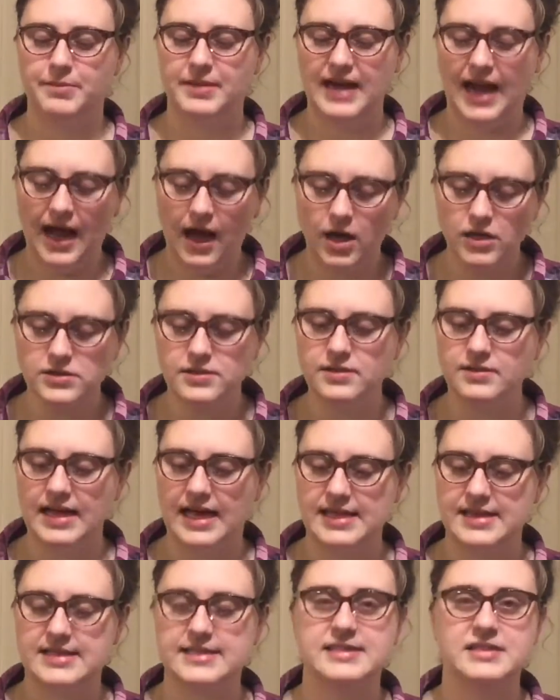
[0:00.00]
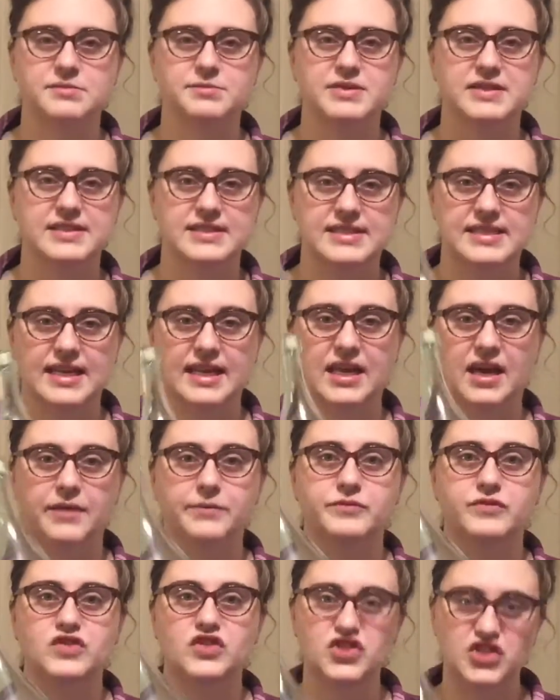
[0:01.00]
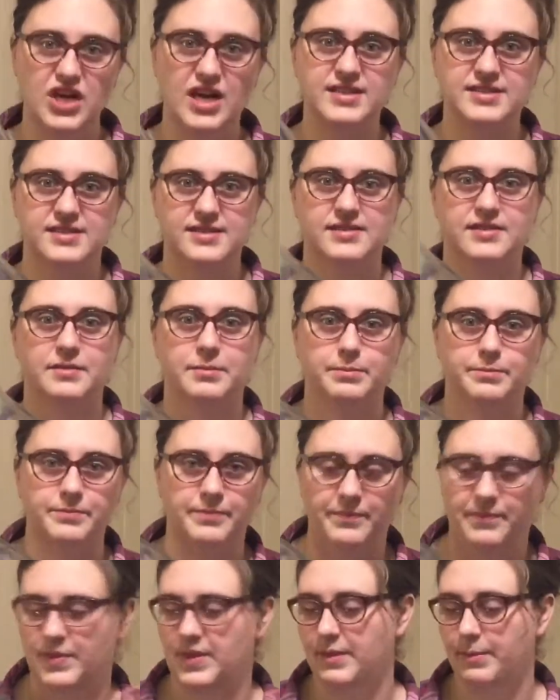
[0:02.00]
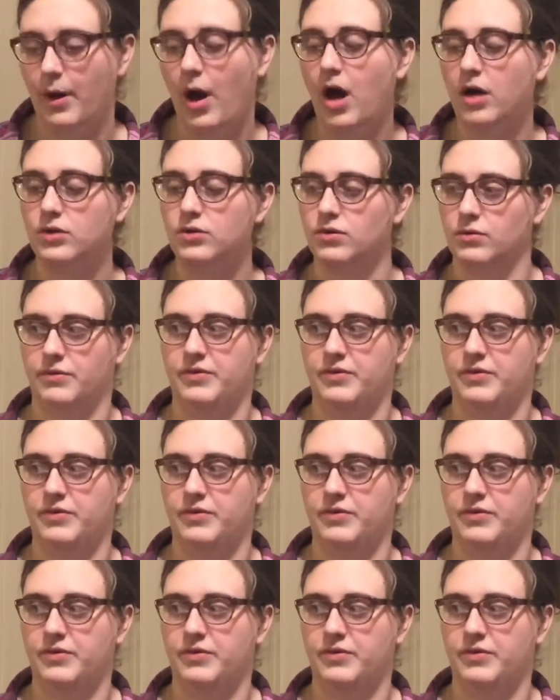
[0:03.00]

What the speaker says: but I also like the simplicity of just the bottle,